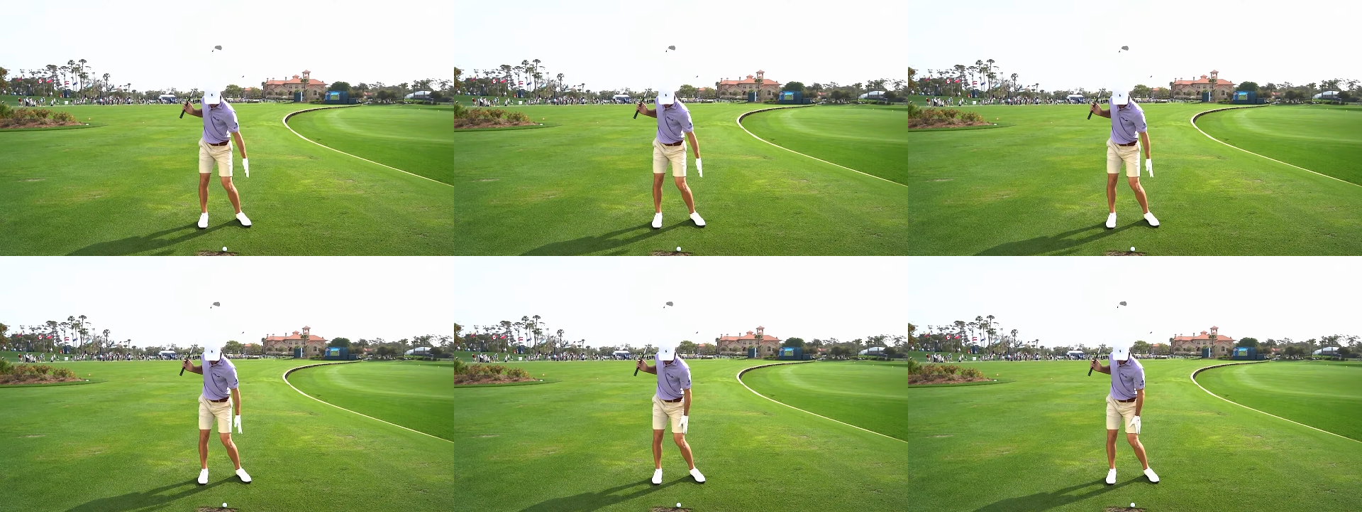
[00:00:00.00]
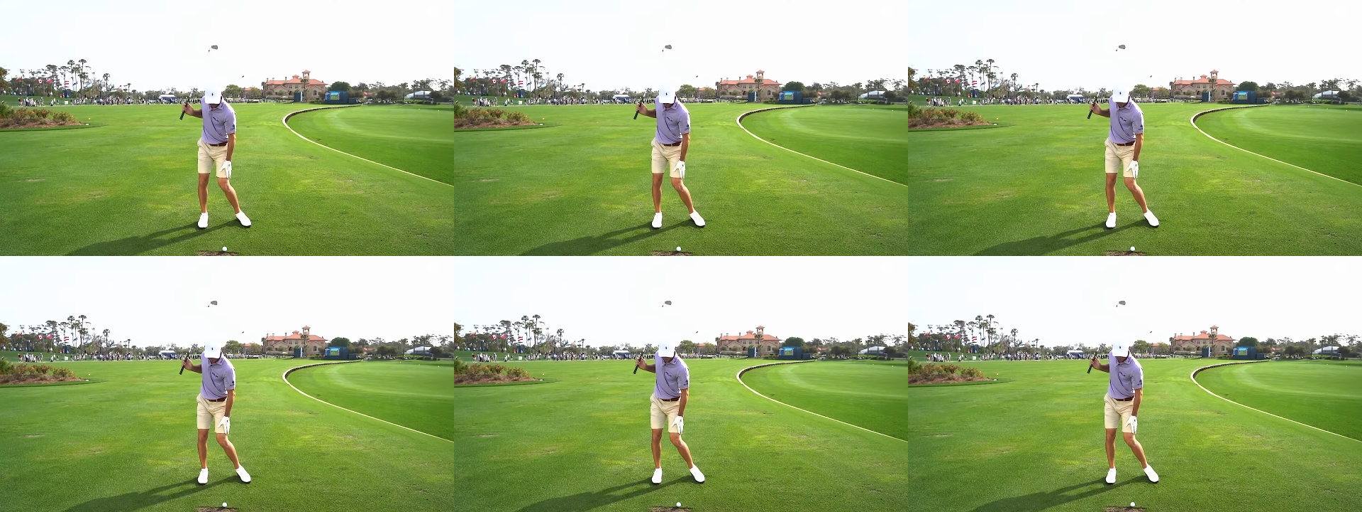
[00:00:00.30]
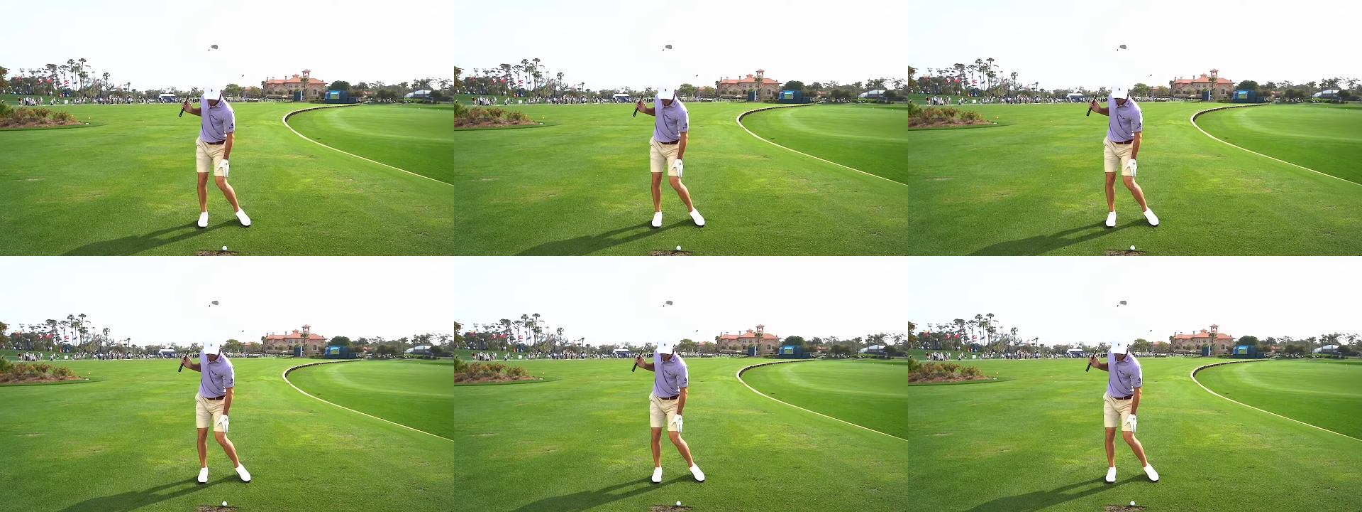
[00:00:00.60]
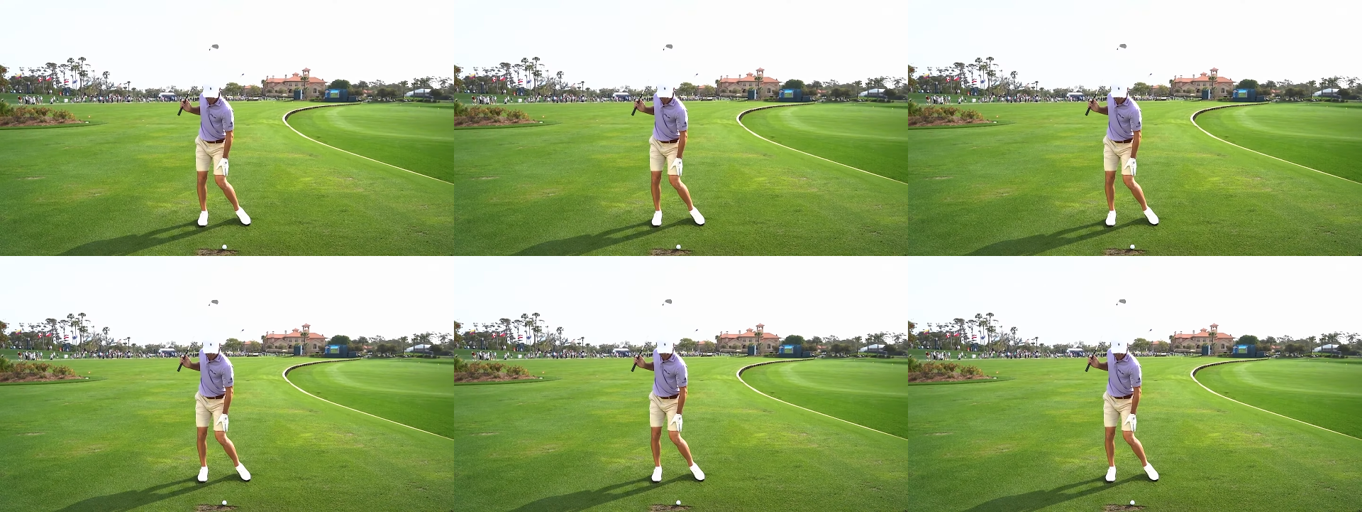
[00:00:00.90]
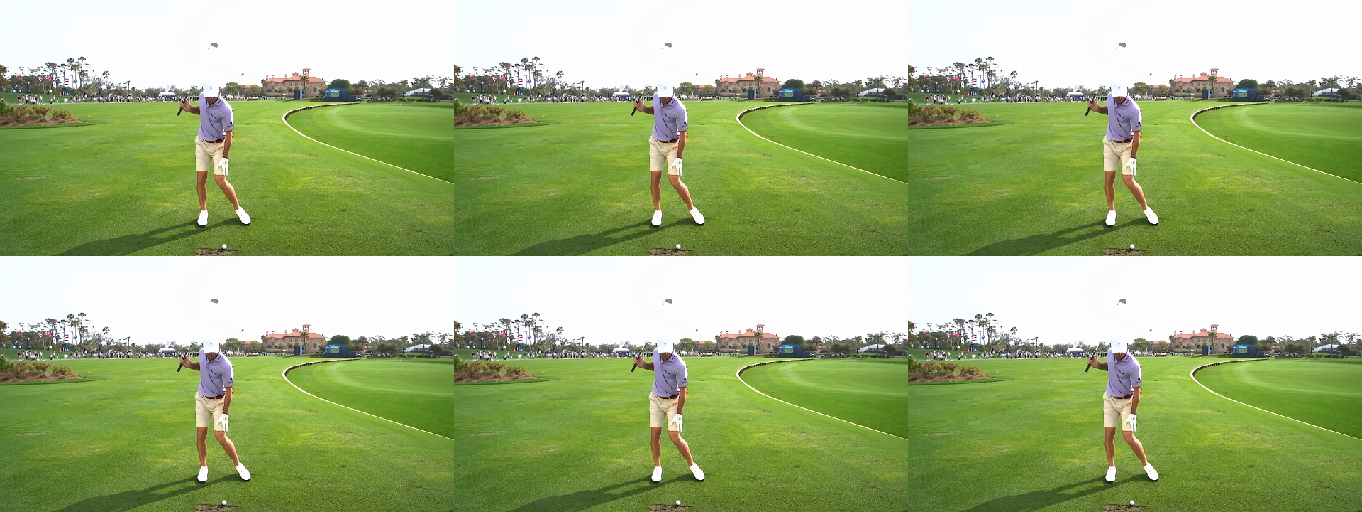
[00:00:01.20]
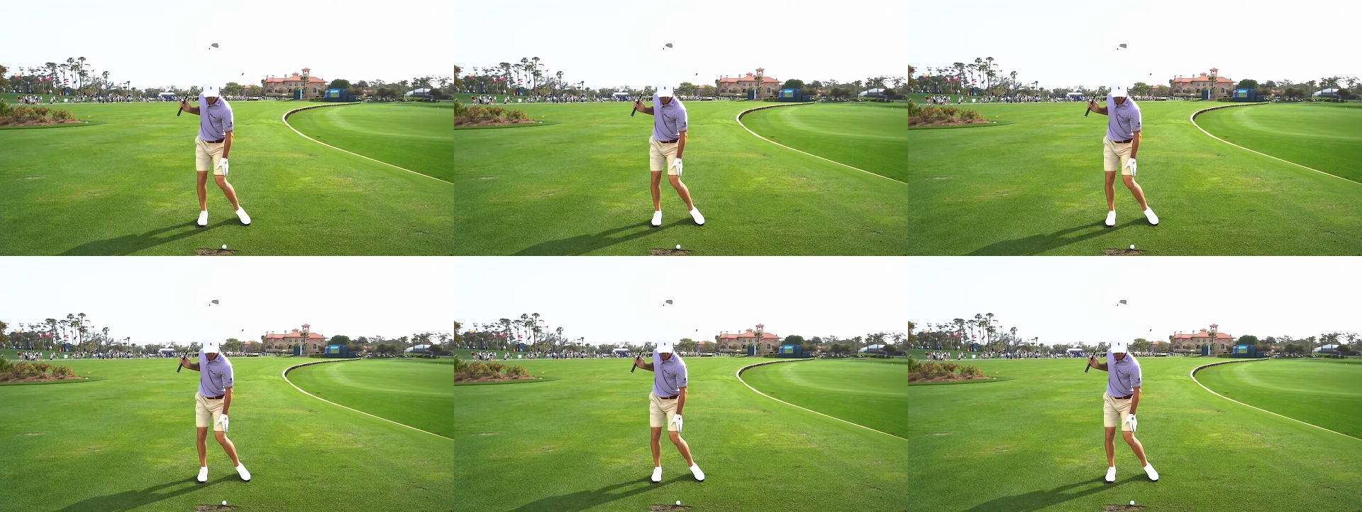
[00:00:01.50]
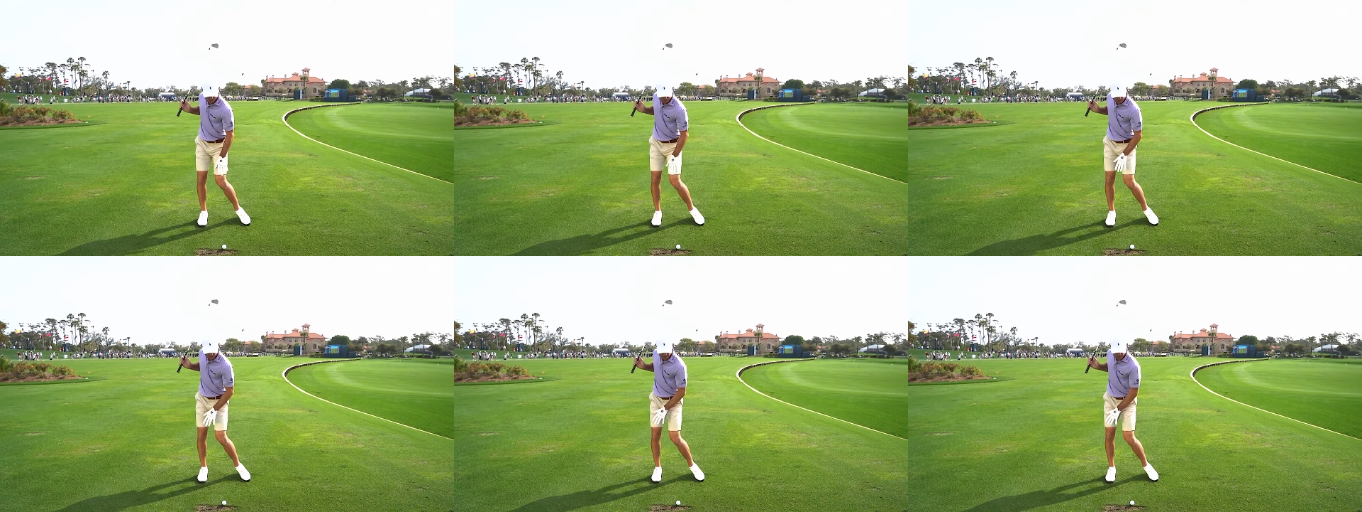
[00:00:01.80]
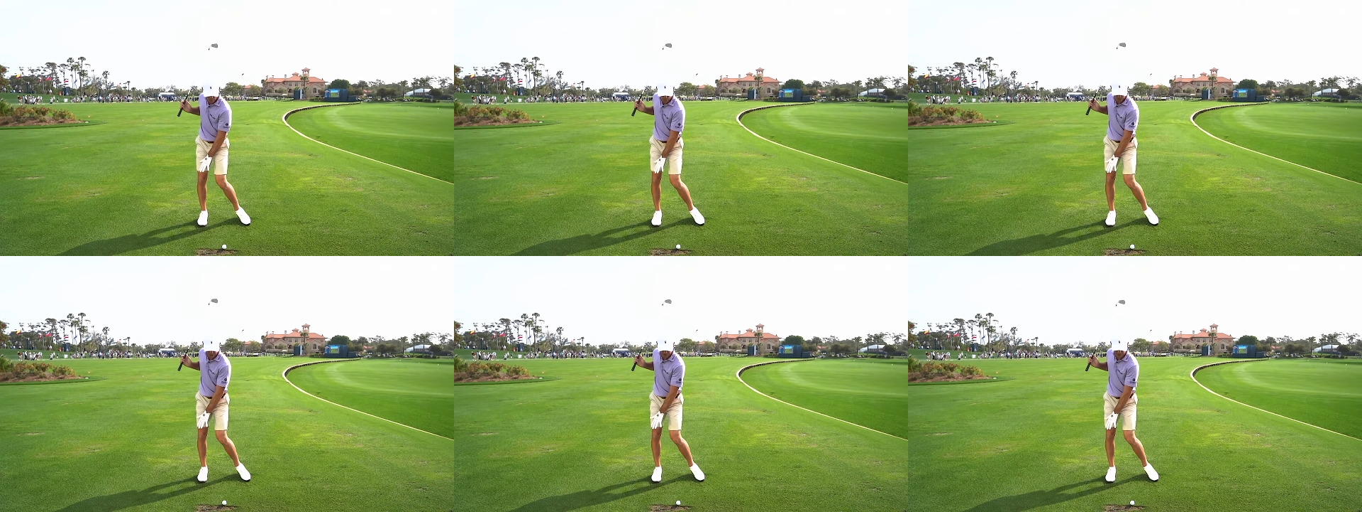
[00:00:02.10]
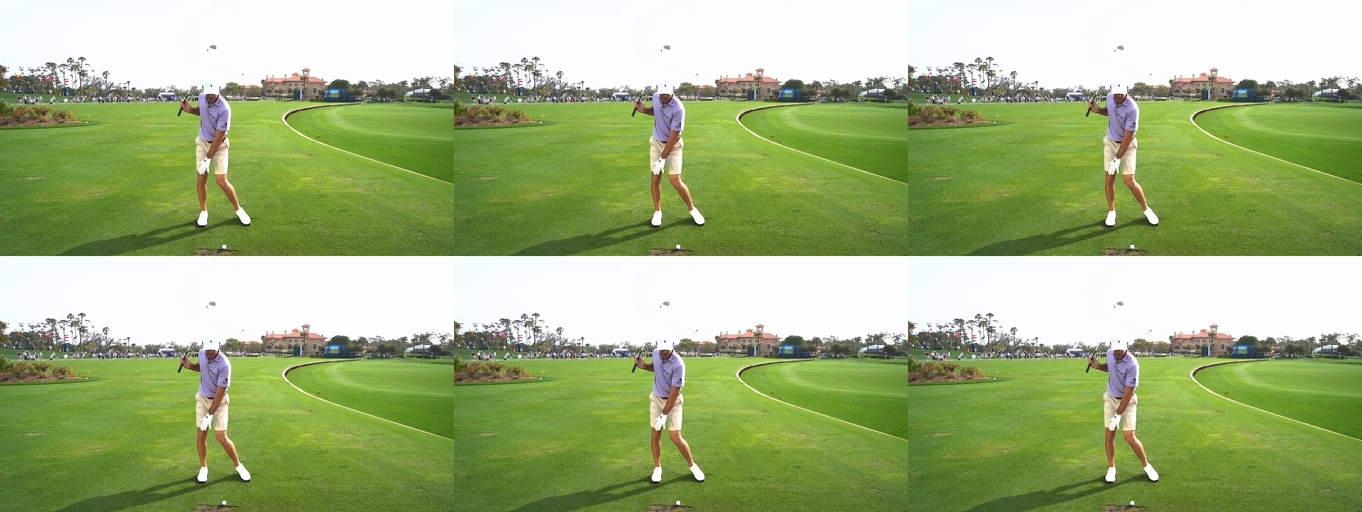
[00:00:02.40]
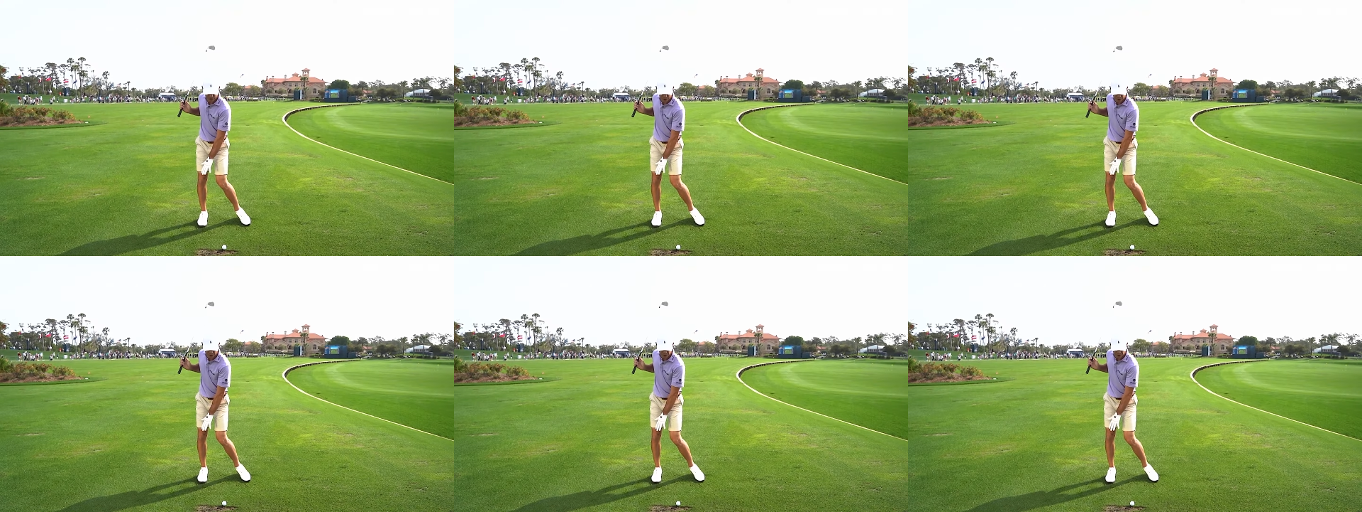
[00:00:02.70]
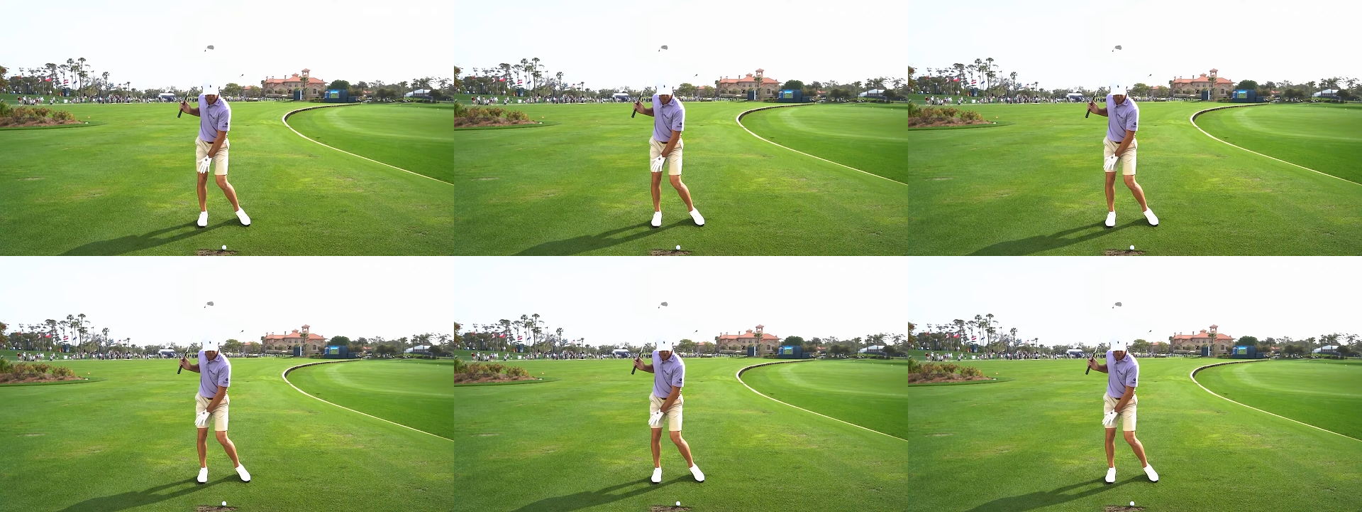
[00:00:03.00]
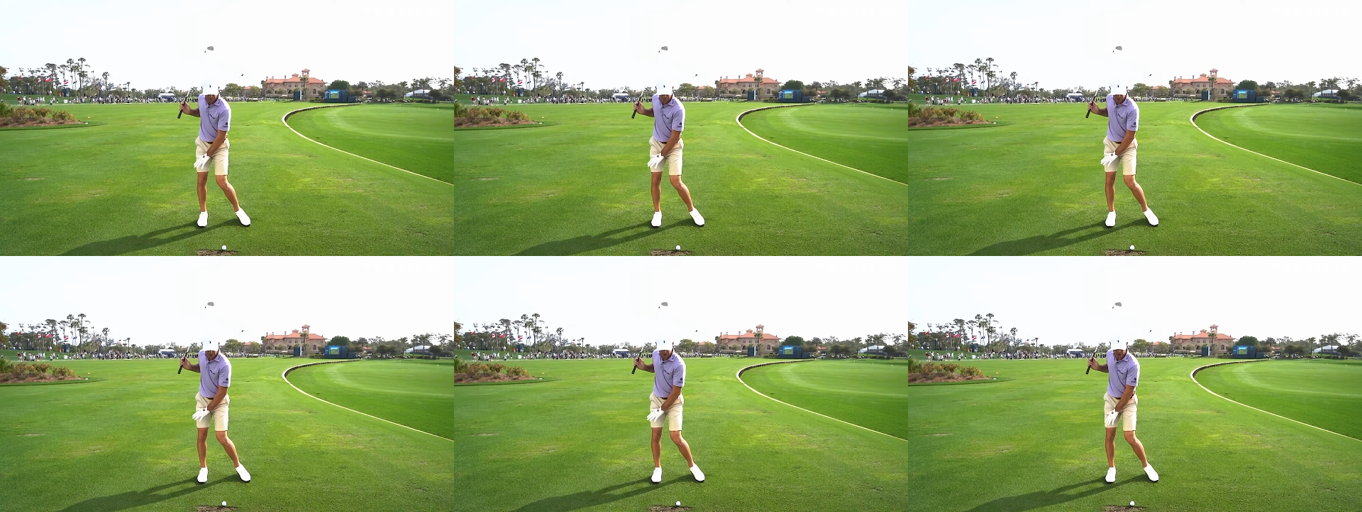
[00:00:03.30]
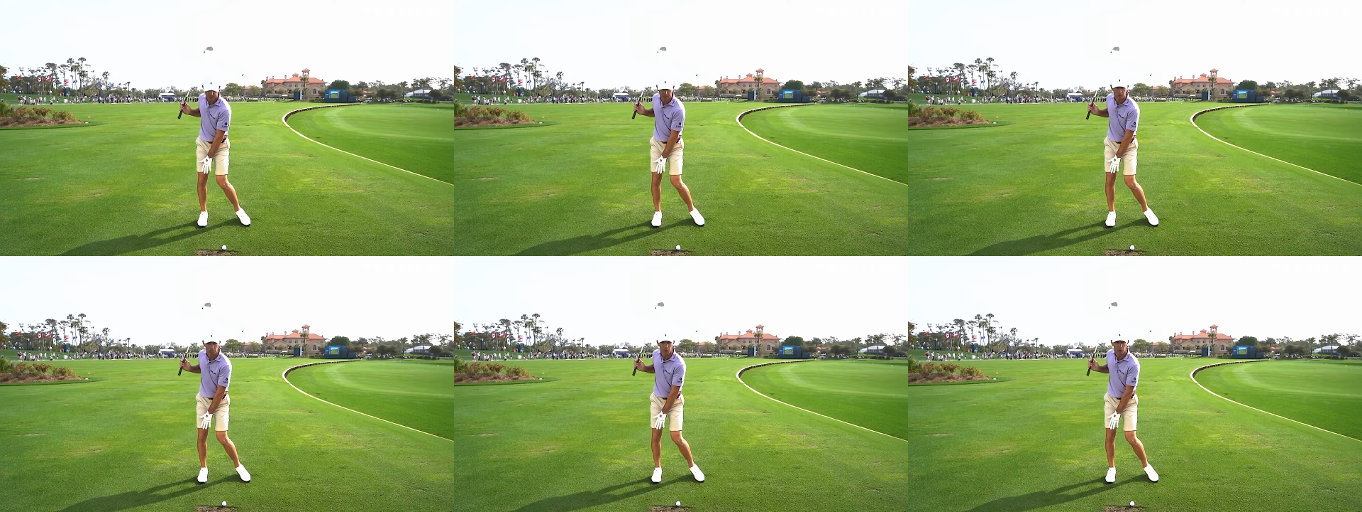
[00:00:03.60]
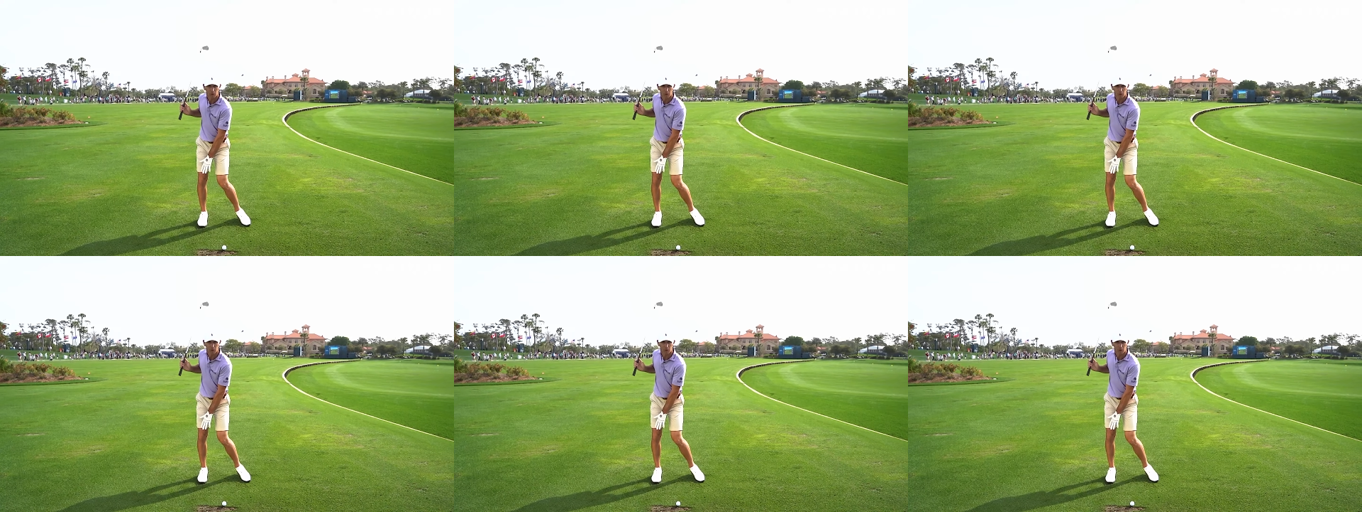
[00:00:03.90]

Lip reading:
No face is visible, so there are no lips to read.